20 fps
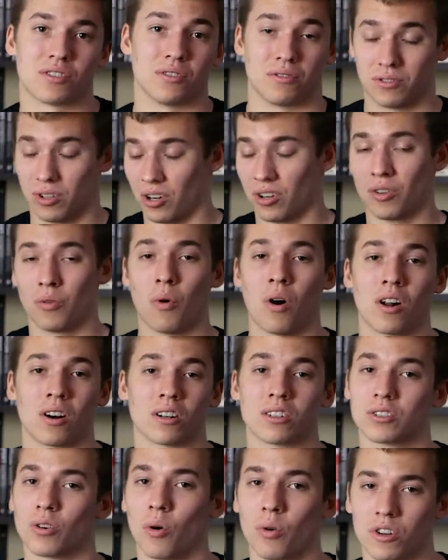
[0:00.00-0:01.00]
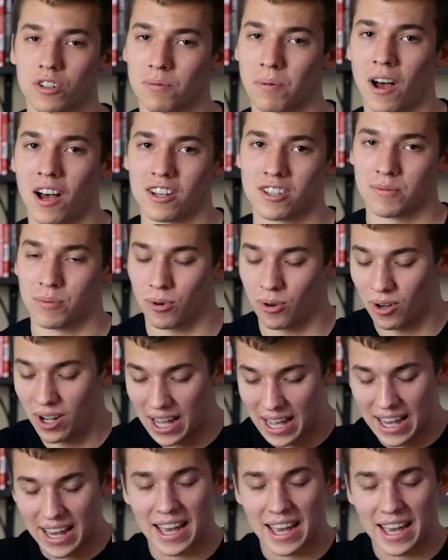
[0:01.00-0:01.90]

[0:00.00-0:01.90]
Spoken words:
to turn the water as cold as possible